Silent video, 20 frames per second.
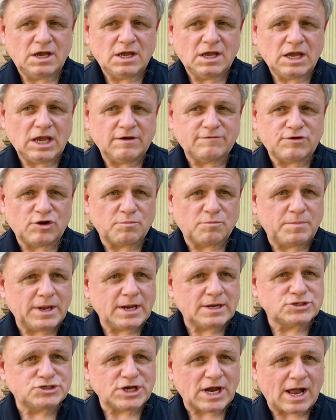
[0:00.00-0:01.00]
If you're
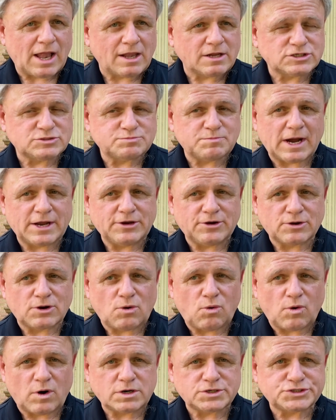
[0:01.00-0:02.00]
being challenged by your
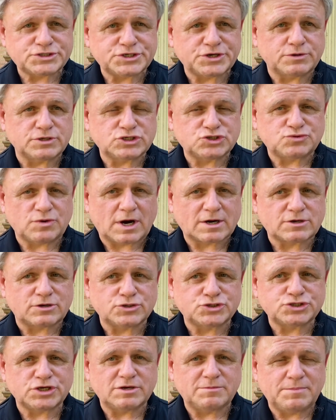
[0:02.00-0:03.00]
course, your instructor
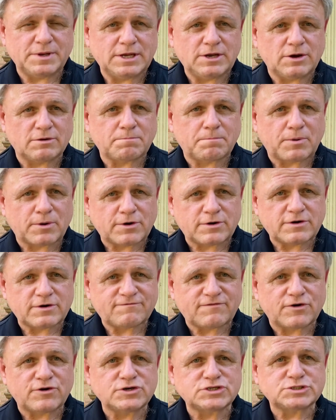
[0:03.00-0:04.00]
should be your
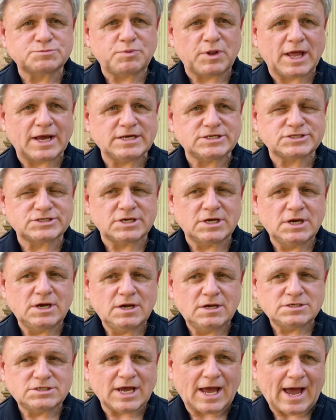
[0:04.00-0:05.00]
first place
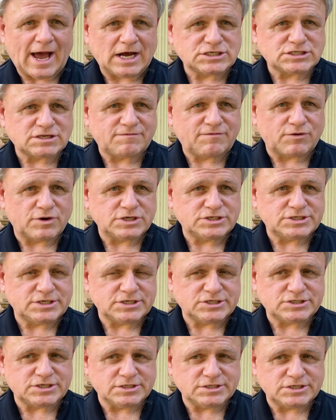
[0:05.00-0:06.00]
to ask for
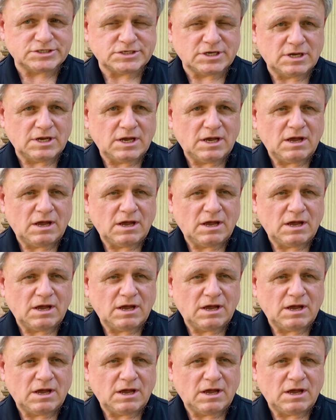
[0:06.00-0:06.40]
assistance.